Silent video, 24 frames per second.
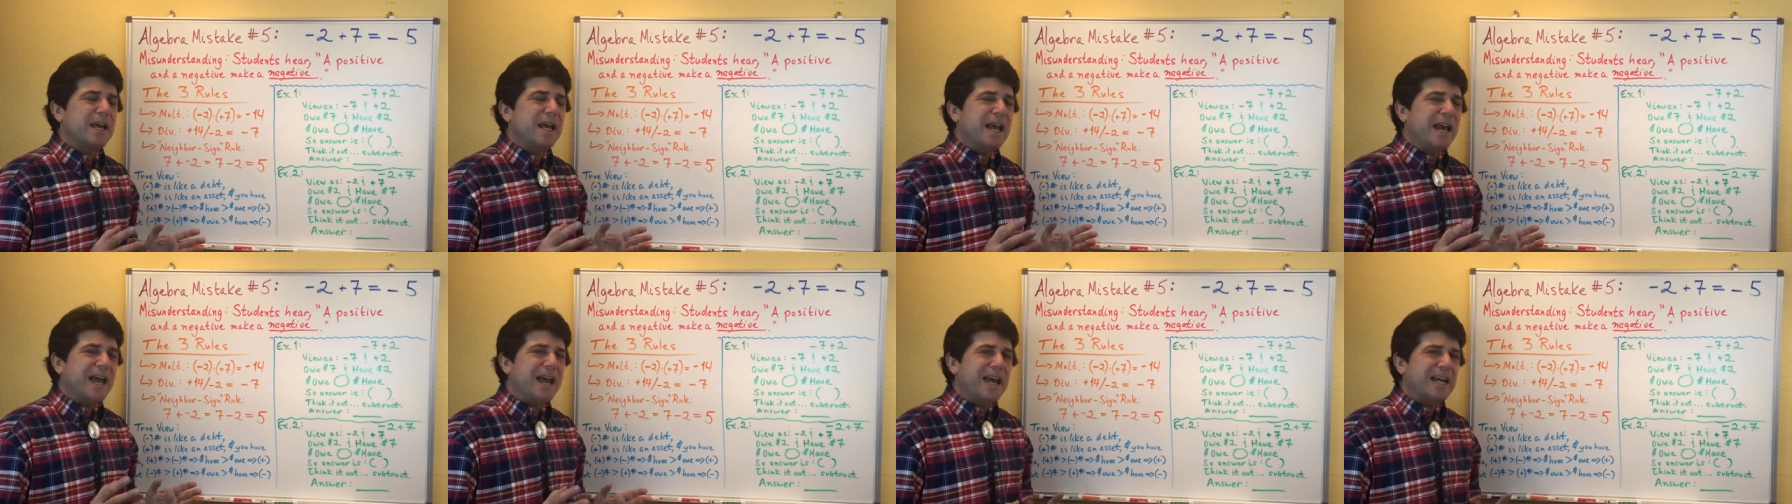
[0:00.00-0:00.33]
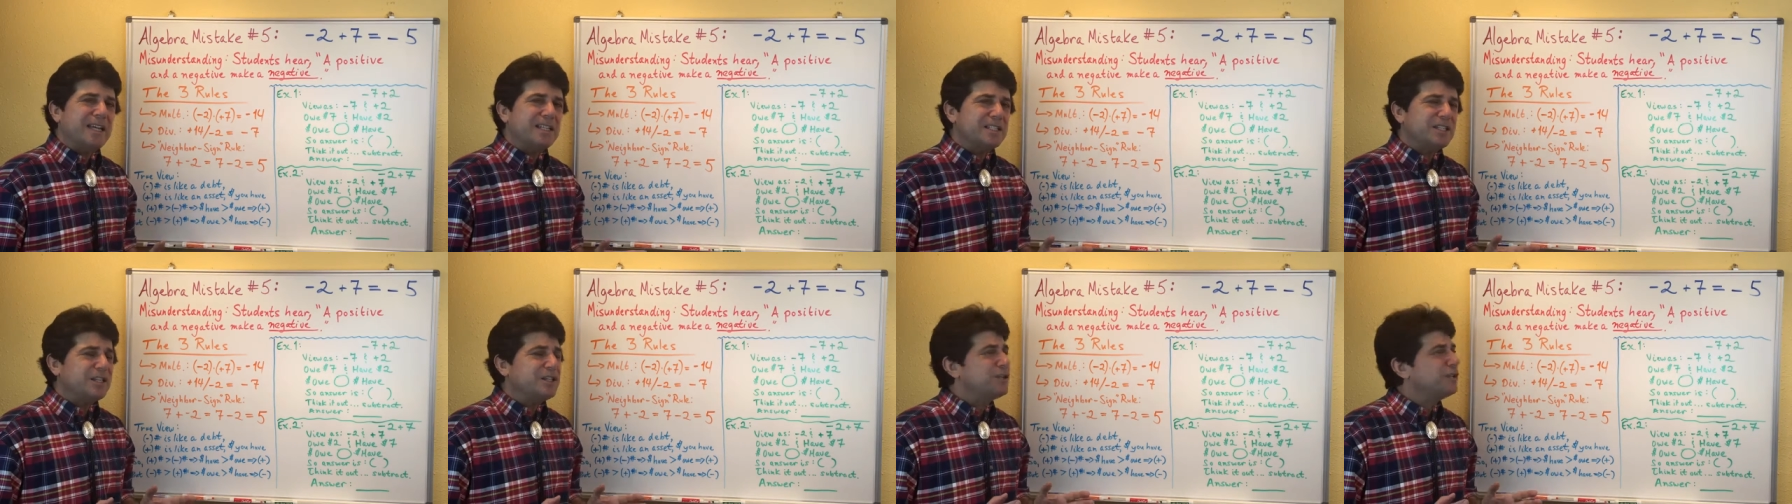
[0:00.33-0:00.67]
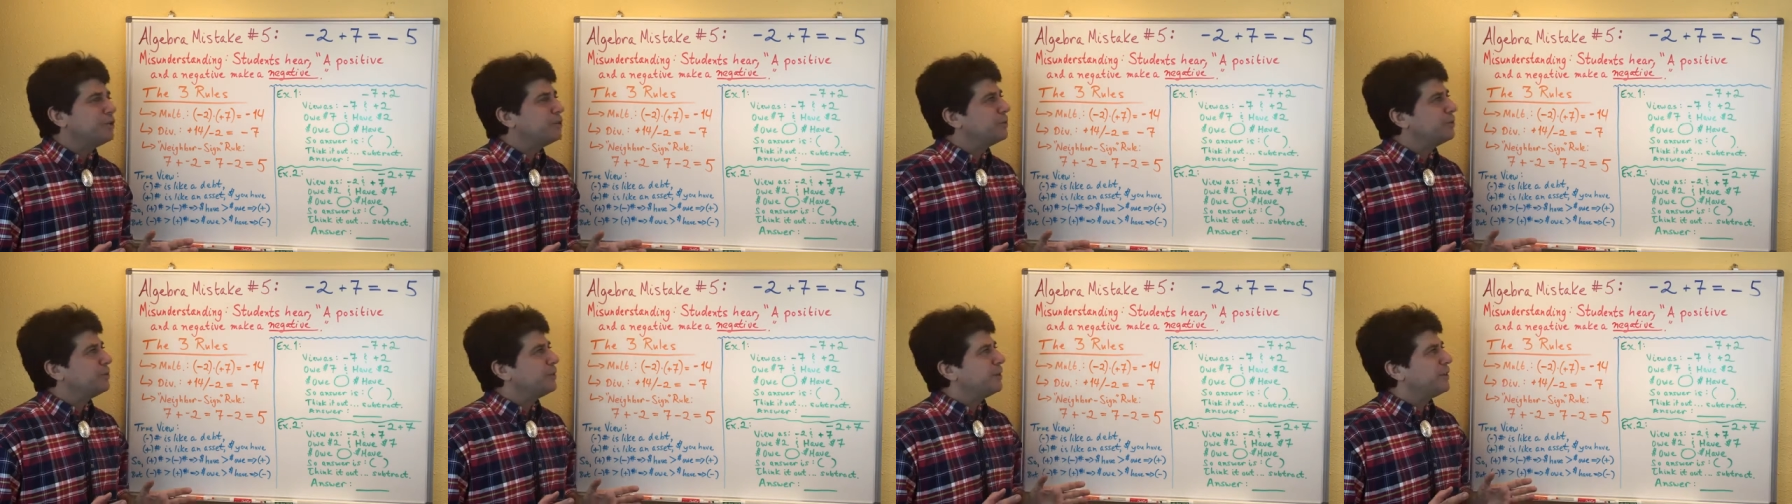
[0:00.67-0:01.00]
has to
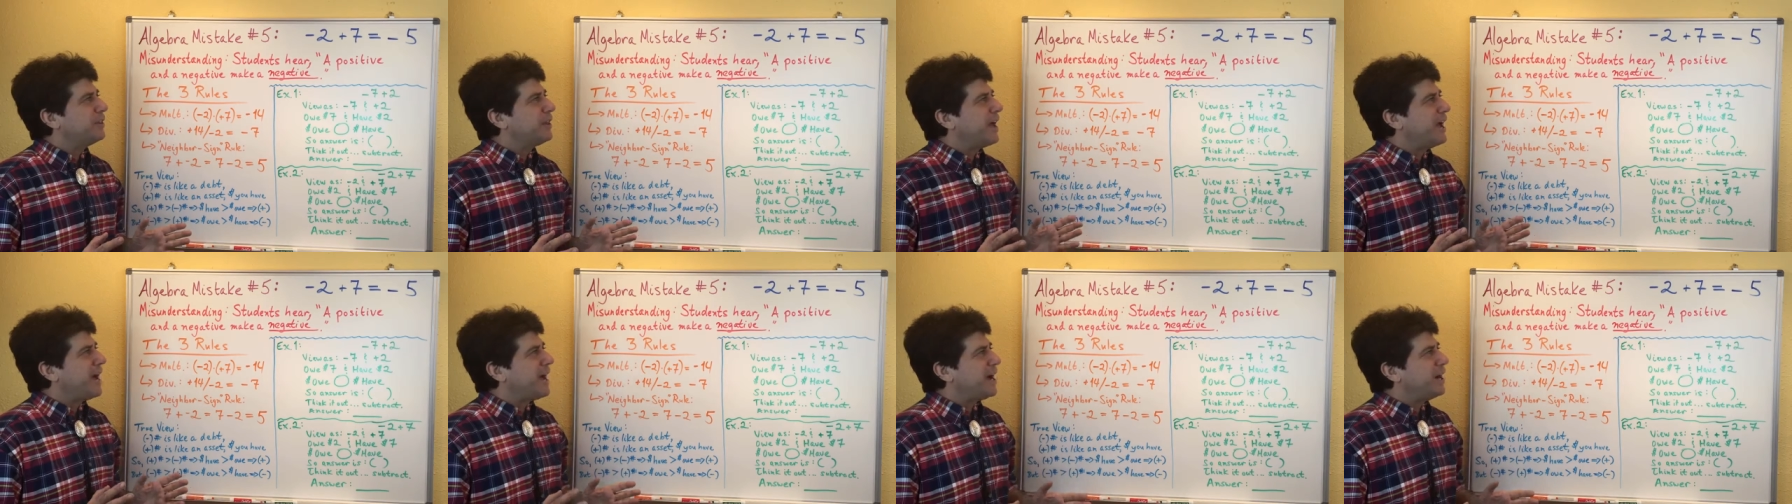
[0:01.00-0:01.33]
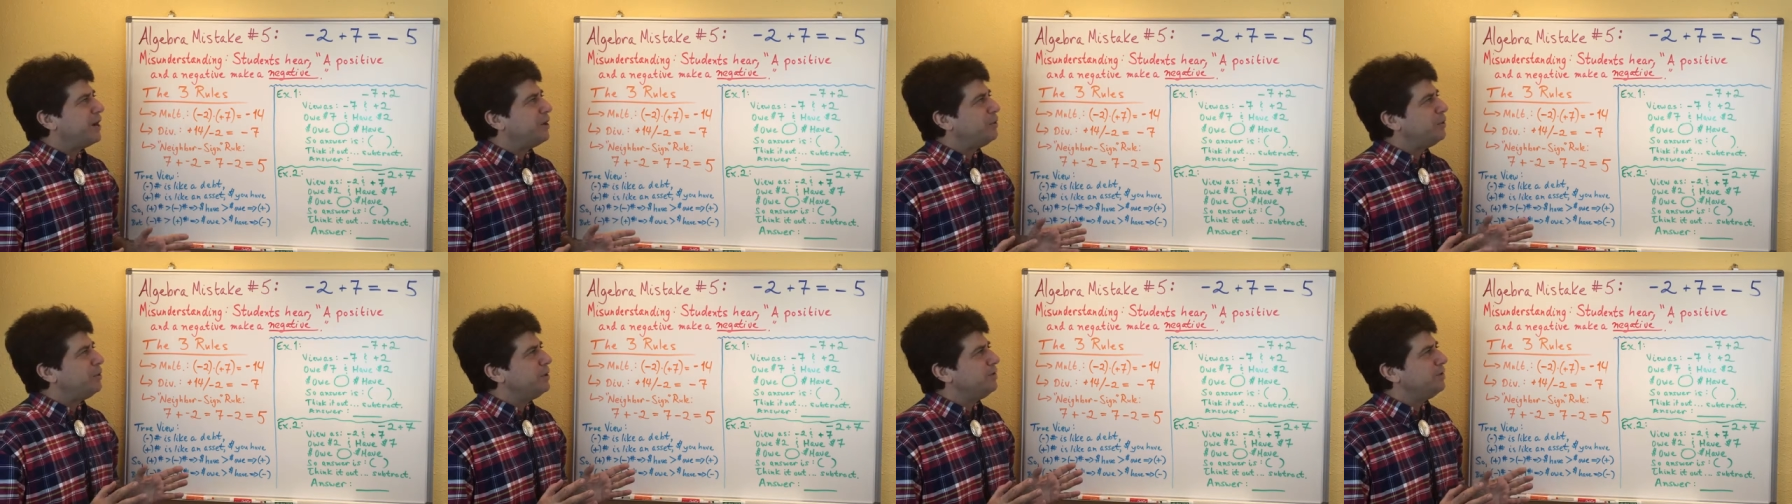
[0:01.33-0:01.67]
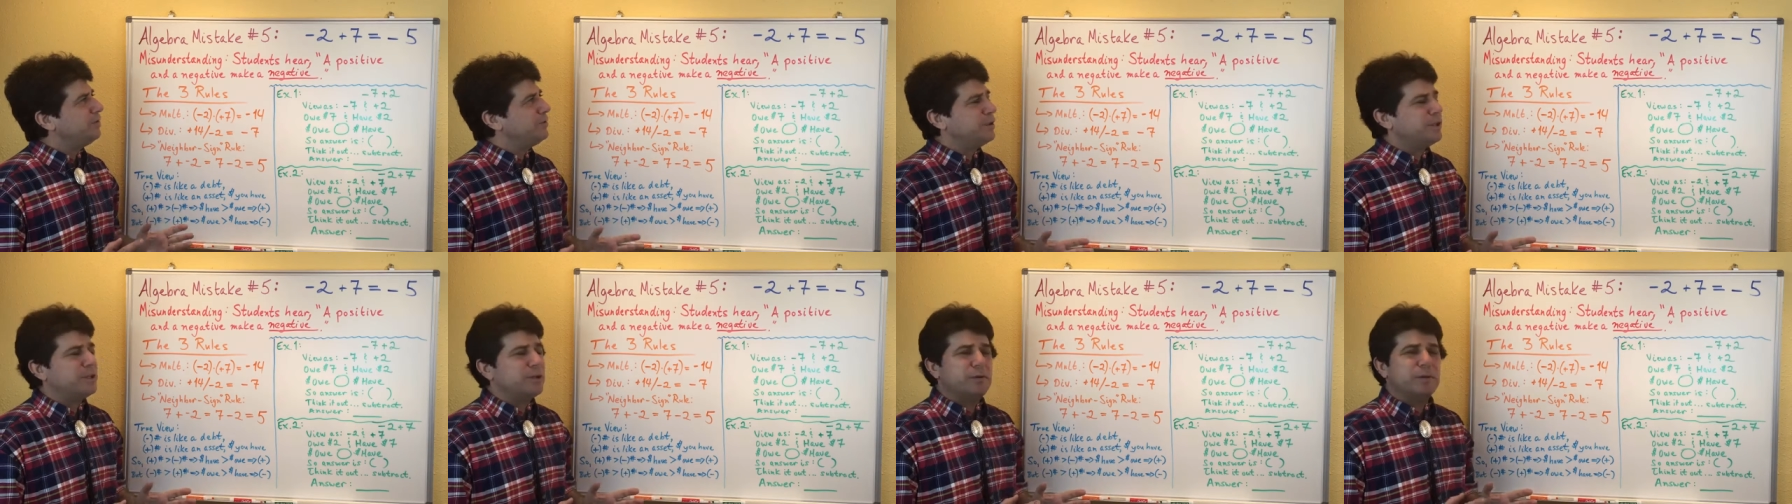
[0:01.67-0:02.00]
do with how we
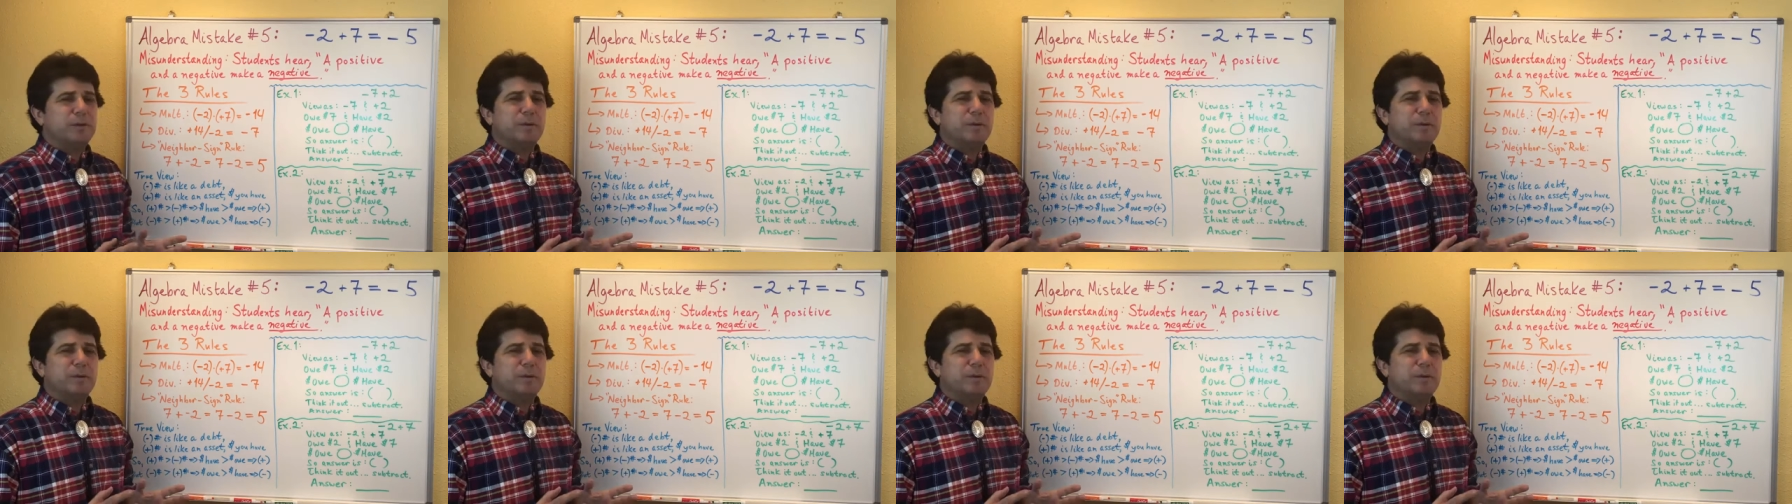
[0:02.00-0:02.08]
view